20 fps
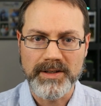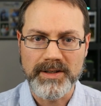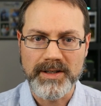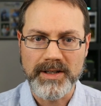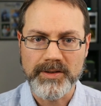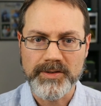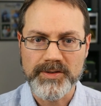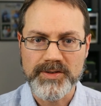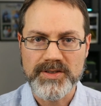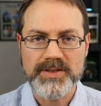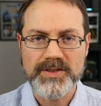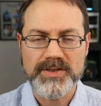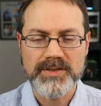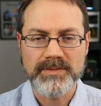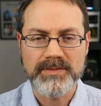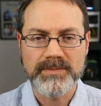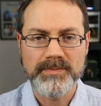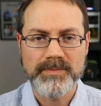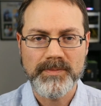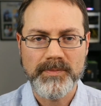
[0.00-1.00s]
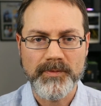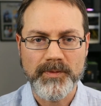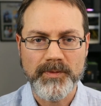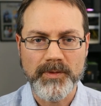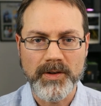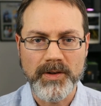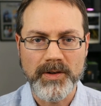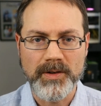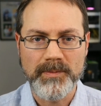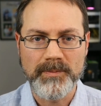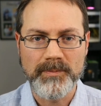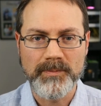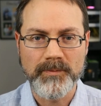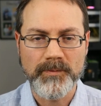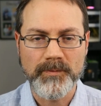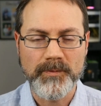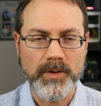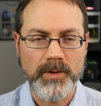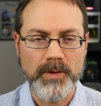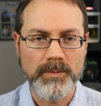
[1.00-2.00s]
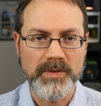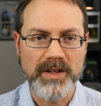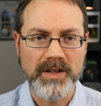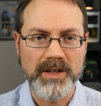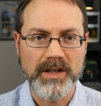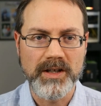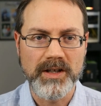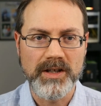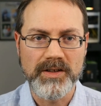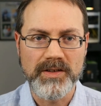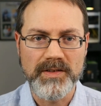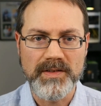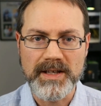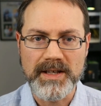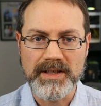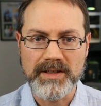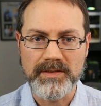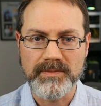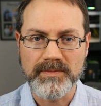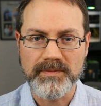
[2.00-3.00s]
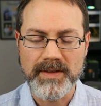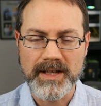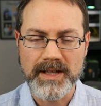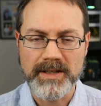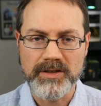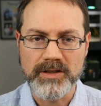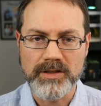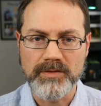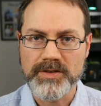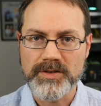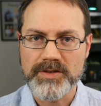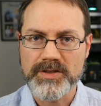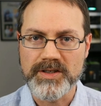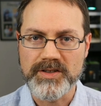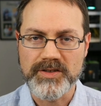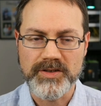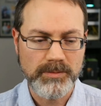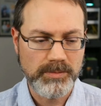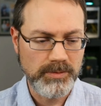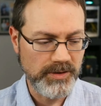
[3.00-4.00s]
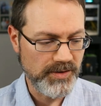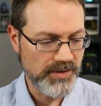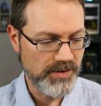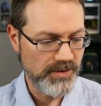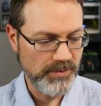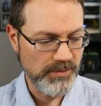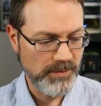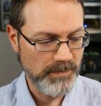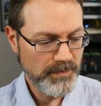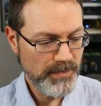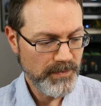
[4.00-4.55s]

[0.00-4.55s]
Dell system from that university surplus store.